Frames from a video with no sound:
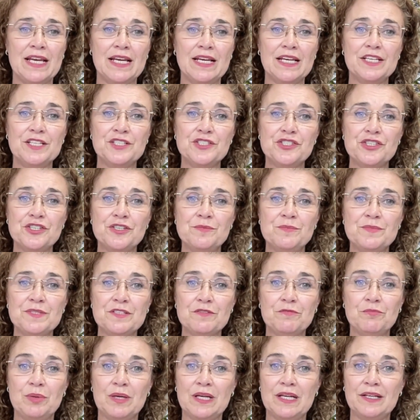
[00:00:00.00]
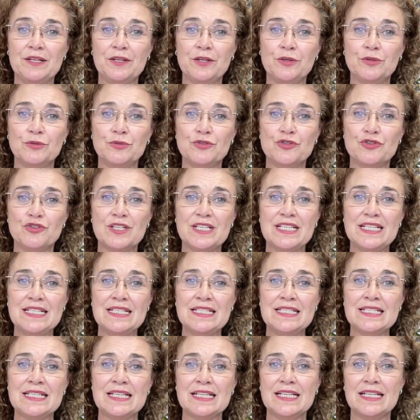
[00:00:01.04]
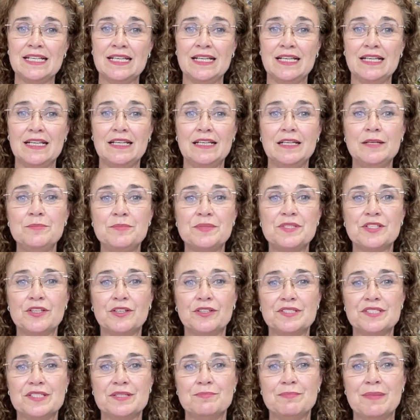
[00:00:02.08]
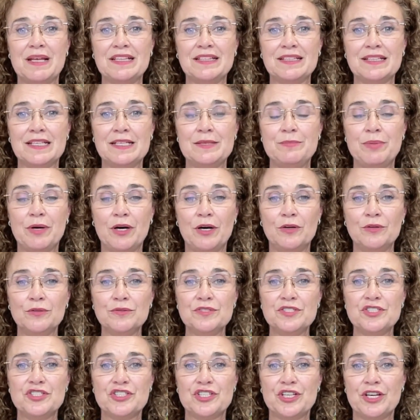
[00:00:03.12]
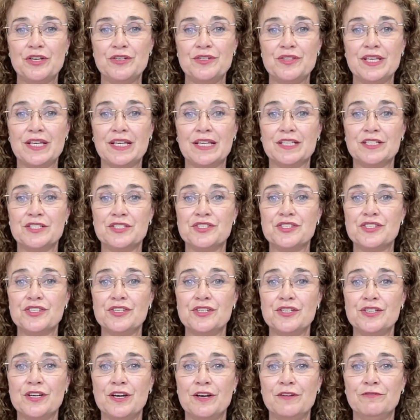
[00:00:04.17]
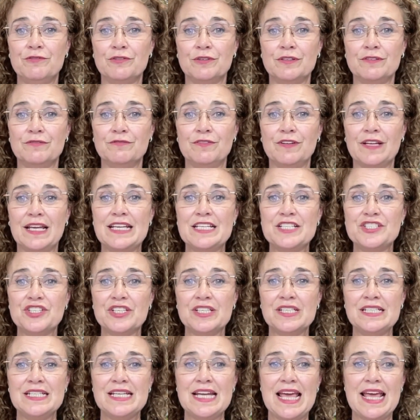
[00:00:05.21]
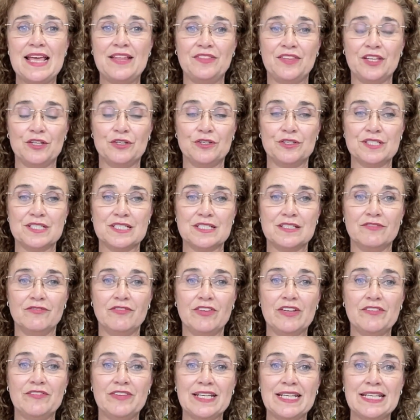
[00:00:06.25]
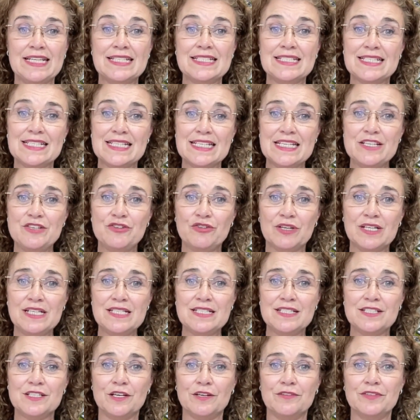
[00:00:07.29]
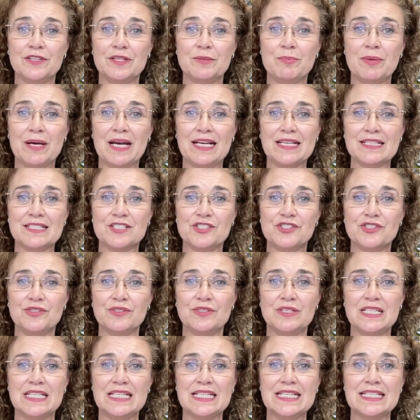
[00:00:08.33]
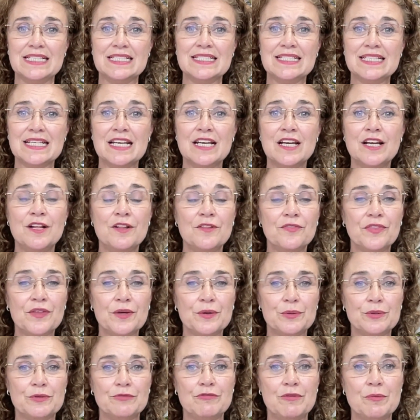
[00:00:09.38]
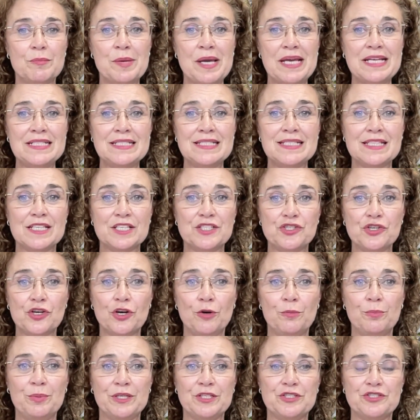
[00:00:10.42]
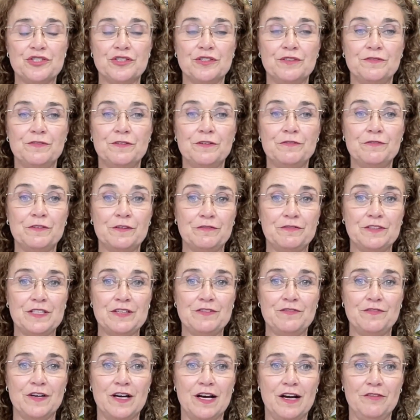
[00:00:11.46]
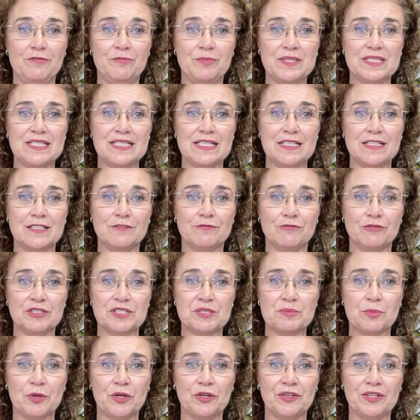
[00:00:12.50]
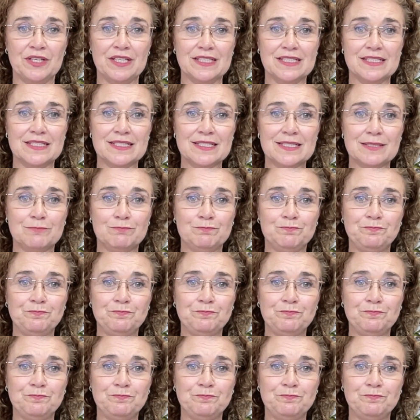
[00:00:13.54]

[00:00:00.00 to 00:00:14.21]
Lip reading: In terms of political trend, Ipsos monthly polls show that concern over inflation and the cost of living has decreased over the past 2 years, though it remains the top issue for 55% of respondents.